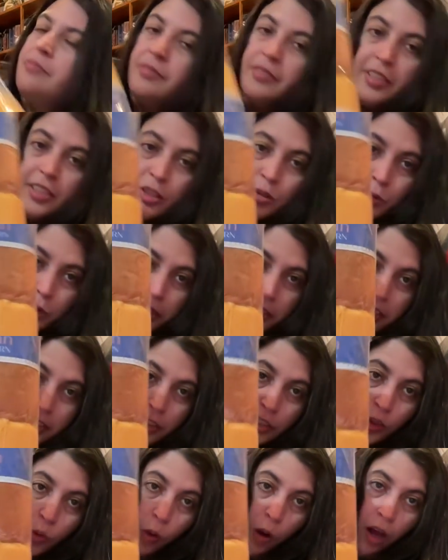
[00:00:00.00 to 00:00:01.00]
This one is
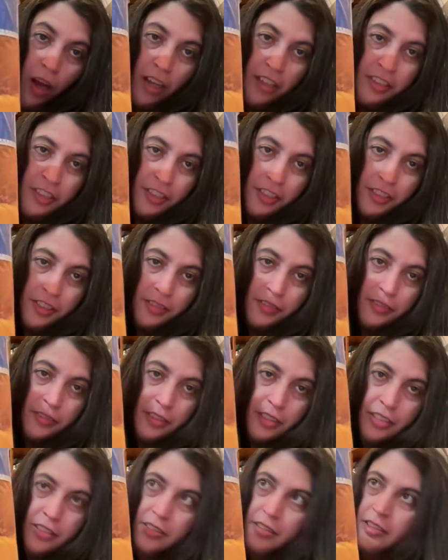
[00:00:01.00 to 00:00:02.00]
squash.
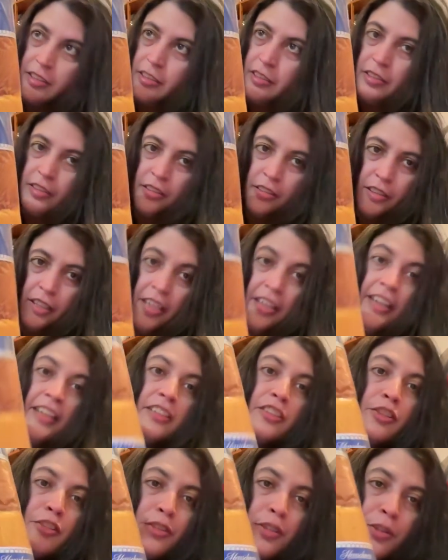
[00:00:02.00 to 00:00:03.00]
And
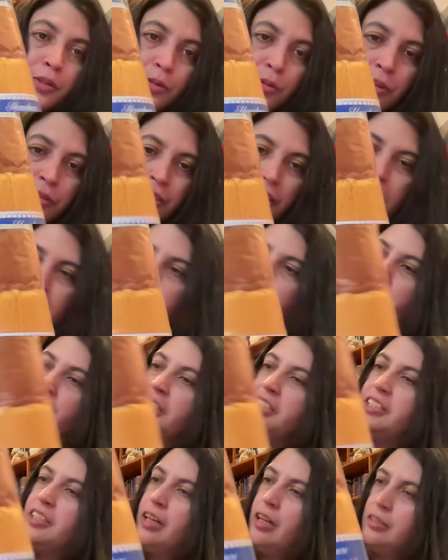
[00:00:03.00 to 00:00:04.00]
it's 2 of each of
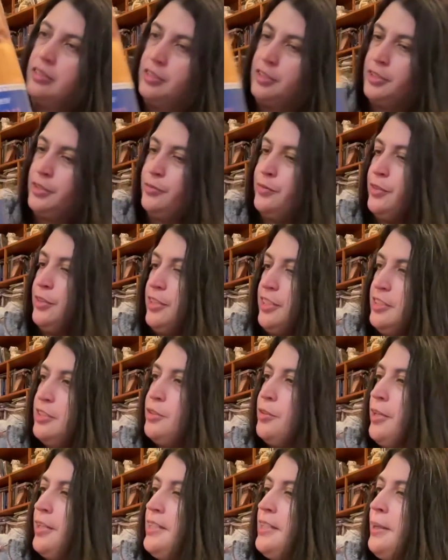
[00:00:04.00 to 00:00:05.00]
these colors for these
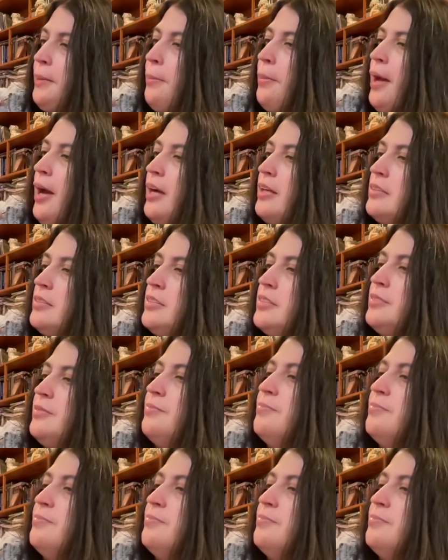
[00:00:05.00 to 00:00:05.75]
gradient packs.